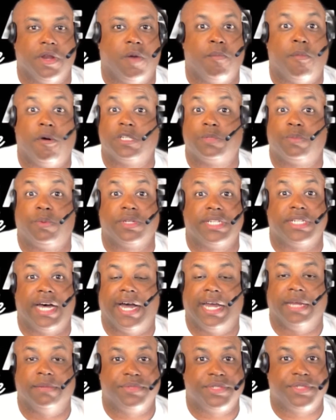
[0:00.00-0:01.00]
multiple
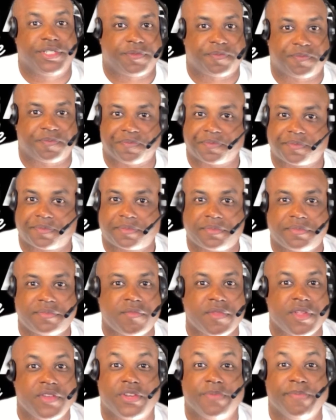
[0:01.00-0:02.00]
times
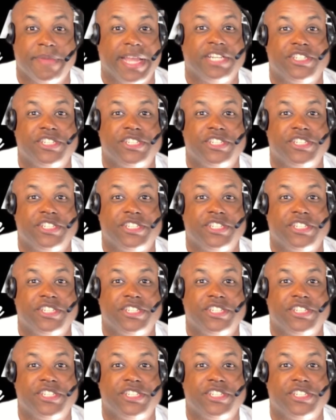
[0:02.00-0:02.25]
to make